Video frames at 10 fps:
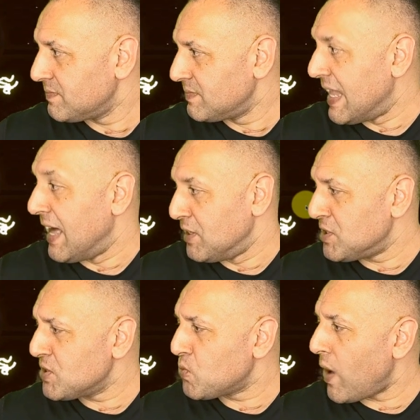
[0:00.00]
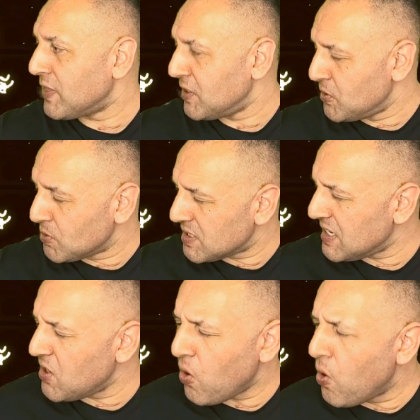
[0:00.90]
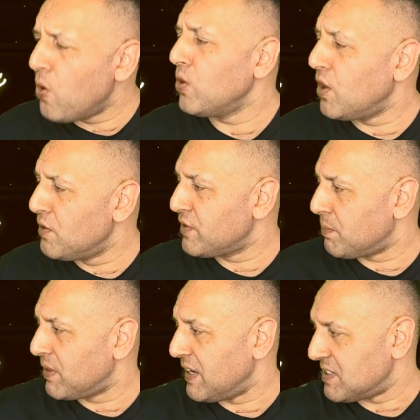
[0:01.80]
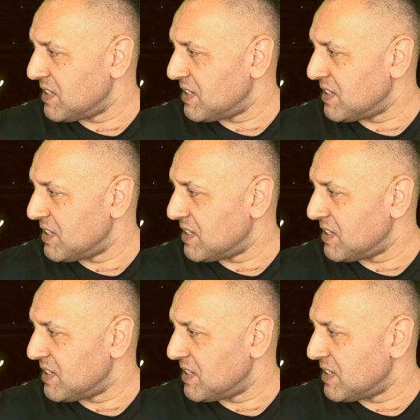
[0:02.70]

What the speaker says: Now, this is one that you'll see all over the place,